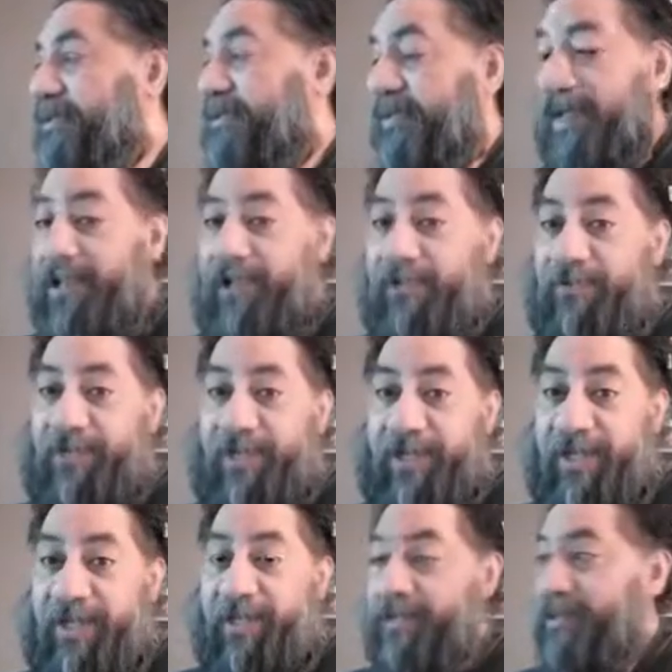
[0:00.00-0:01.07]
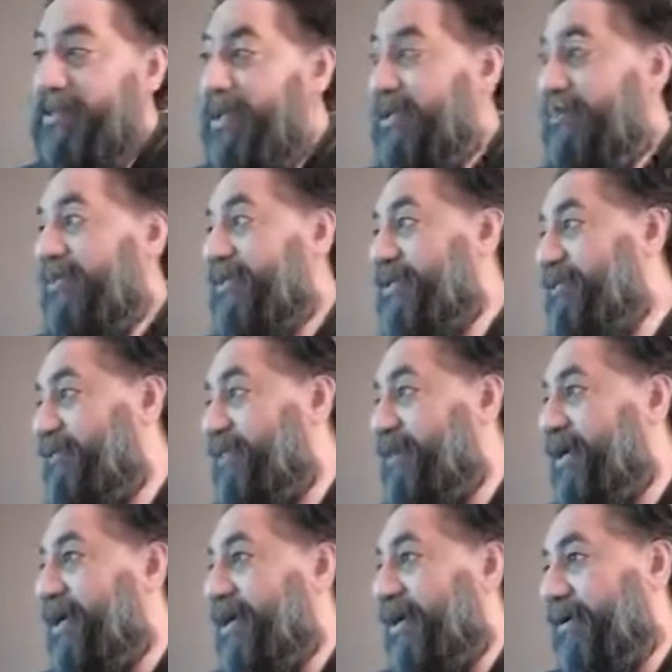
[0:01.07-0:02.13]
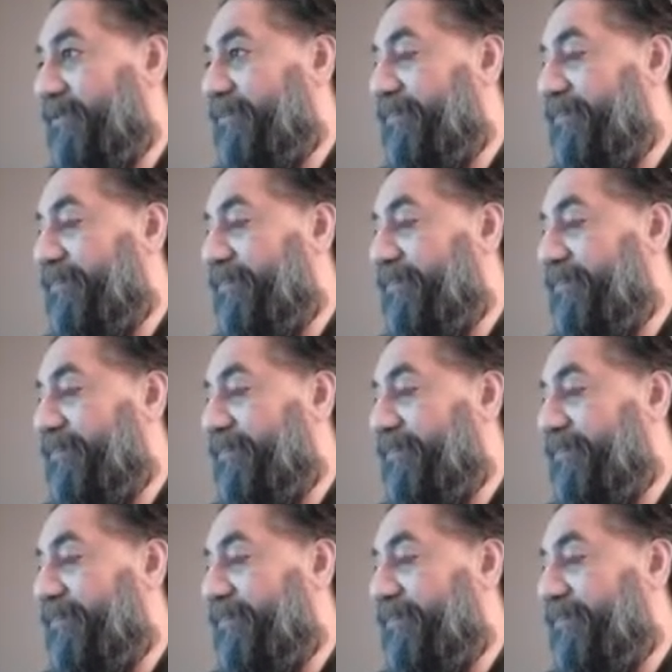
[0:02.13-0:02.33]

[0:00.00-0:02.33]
Yeah, he wasn't kidding. Everything's going to die.